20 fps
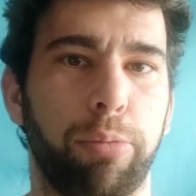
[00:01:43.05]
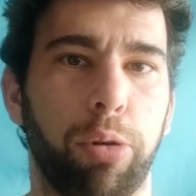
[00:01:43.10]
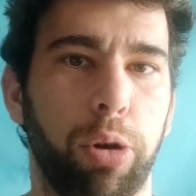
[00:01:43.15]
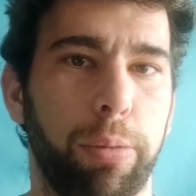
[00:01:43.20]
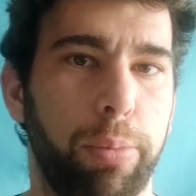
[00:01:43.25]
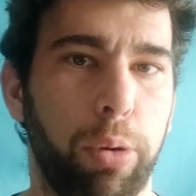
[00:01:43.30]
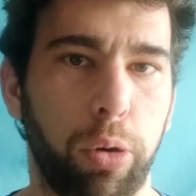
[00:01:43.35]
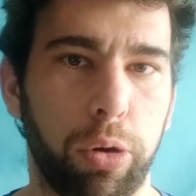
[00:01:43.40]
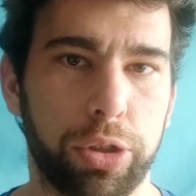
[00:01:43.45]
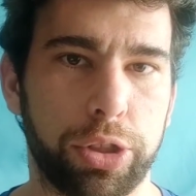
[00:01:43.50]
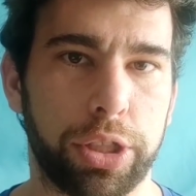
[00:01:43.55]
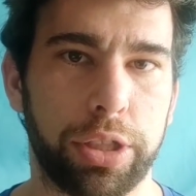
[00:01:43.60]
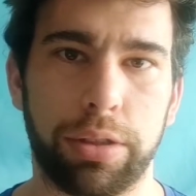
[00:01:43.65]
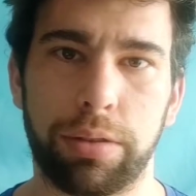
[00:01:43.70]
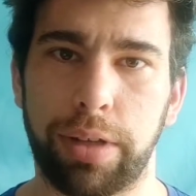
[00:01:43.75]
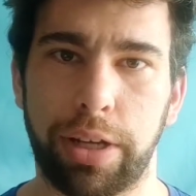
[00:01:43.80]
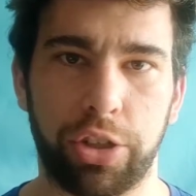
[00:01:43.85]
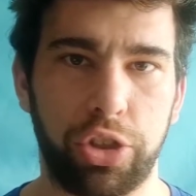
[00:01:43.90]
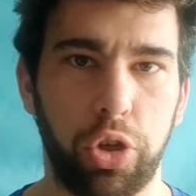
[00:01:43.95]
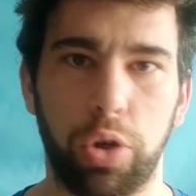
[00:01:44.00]

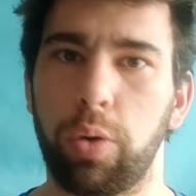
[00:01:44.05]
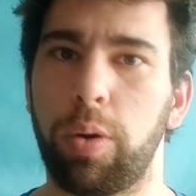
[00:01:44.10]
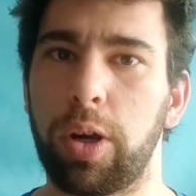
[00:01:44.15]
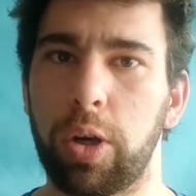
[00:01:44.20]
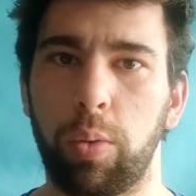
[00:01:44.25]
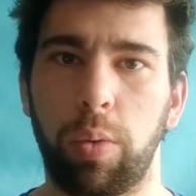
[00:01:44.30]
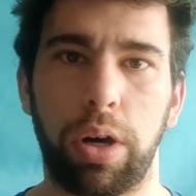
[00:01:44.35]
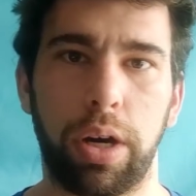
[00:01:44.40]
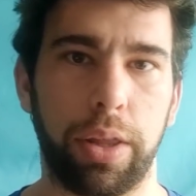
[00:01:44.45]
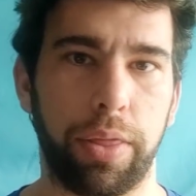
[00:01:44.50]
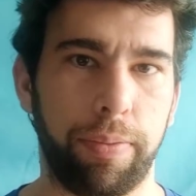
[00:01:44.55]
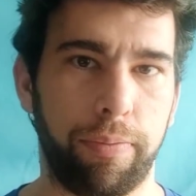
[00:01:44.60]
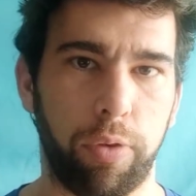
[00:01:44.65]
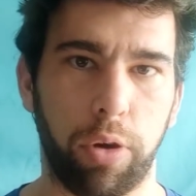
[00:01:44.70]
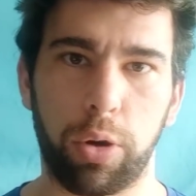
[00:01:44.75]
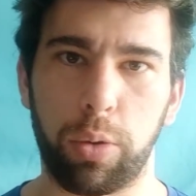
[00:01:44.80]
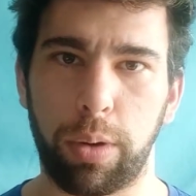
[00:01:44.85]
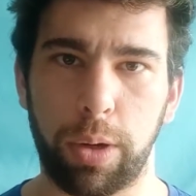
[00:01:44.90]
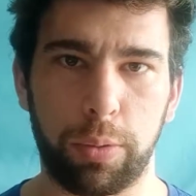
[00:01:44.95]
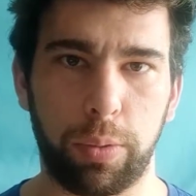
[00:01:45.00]
proportion, like 2:1:1,
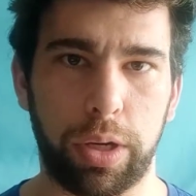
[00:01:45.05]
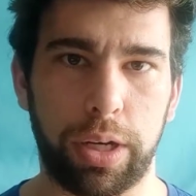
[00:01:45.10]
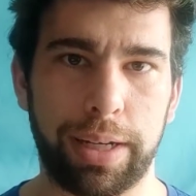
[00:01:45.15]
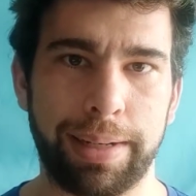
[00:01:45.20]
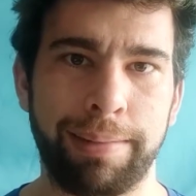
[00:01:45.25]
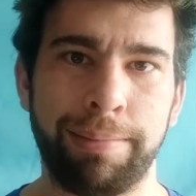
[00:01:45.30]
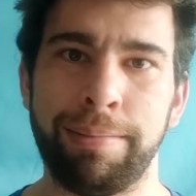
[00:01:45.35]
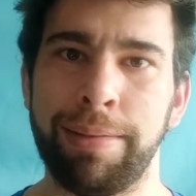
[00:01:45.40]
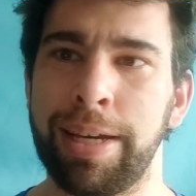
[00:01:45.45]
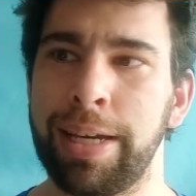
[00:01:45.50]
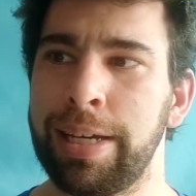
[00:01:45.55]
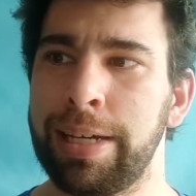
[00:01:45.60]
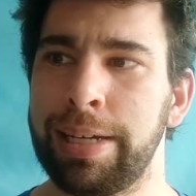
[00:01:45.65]
4:1:1,